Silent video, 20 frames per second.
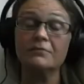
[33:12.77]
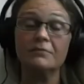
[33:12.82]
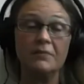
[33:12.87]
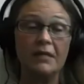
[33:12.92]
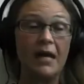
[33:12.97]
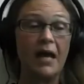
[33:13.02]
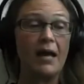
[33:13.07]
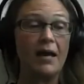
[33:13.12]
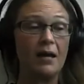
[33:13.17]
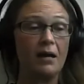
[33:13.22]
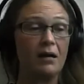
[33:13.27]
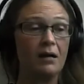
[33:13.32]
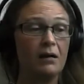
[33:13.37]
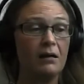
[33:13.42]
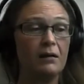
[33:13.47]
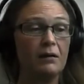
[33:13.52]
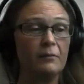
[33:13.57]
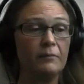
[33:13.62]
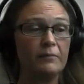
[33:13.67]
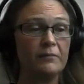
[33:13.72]
Yeah,
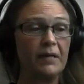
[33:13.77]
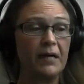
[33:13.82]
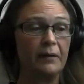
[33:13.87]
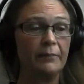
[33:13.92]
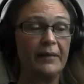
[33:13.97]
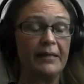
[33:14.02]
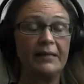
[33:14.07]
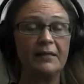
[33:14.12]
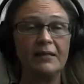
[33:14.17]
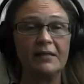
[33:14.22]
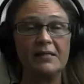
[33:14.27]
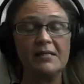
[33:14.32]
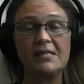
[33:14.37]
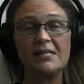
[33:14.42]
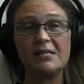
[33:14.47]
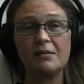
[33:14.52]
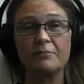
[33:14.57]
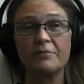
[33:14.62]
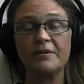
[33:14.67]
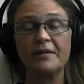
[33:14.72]
I mean, it's
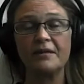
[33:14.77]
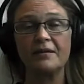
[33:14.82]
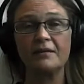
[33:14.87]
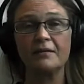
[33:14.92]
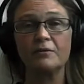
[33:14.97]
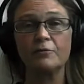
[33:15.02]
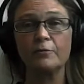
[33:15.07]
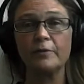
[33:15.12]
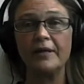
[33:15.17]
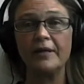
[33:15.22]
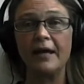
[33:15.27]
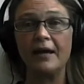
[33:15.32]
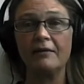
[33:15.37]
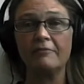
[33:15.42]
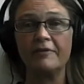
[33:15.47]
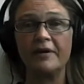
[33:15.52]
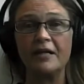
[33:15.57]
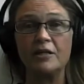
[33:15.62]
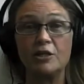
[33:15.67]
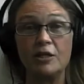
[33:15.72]
something that we have
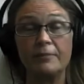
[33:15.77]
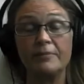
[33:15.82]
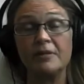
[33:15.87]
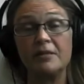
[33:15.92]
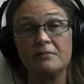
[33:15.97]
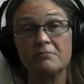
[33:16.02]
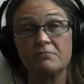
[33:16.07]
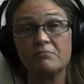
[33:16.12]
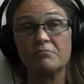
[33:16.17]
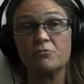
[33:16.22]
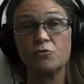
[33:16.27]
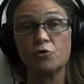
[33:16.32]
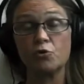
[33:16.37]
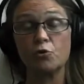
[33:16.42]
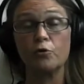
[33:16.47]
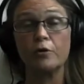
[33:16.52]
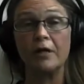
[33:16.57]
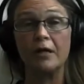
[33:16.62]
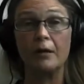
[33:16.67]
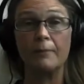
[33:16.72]
actually been
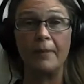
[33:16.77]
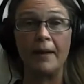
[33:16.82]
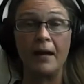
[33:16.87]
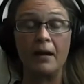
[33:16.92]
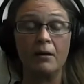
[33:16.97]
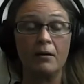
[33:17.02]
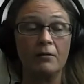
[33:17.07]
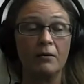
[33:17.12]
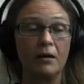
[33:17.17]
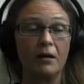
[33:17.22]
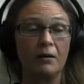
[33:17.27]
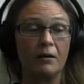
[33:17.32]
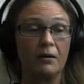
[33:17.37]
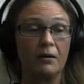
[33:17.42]
talking about